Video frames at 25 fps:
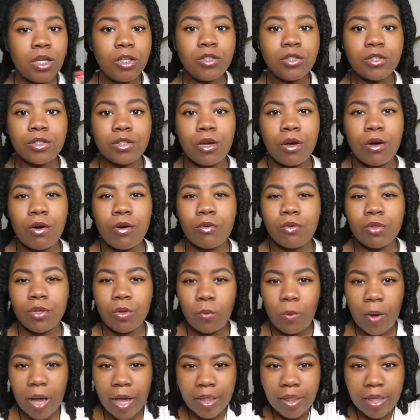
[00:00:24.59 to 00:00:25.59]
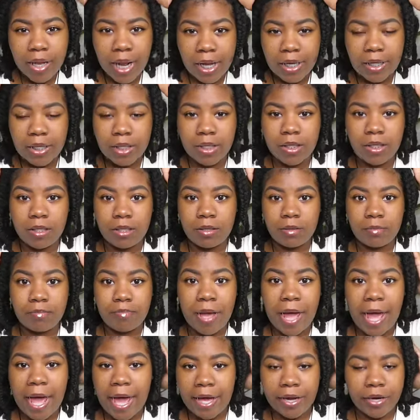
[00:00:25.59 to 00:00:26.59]
So the way that I did the
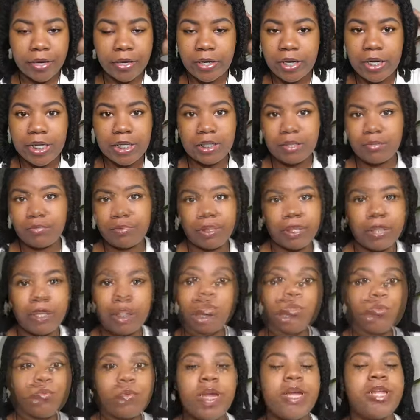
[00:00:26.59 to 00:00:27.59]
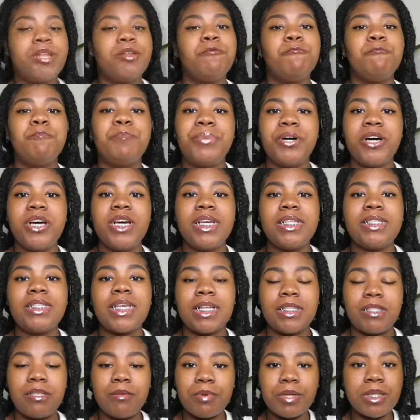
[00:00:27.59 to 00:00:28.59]
pattern is really random, but
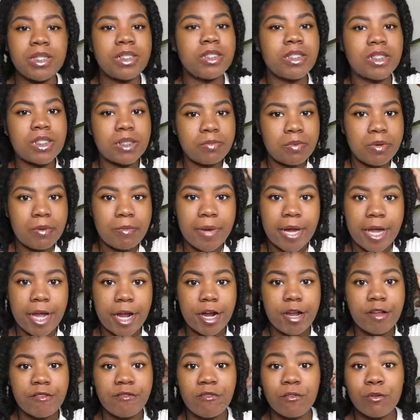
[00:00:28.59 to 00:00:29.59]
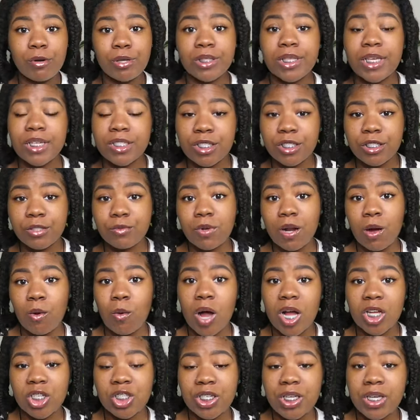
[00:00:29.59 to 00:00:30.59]
I typically just split my hair in four sections when I
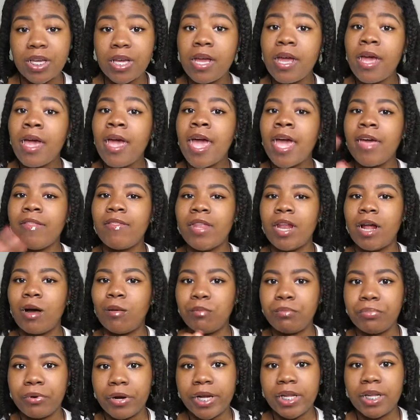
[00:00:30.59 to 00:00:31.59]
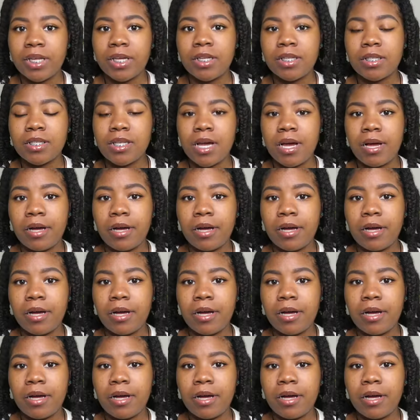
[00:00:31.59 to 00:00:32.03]
wash it, and then I'll braid it.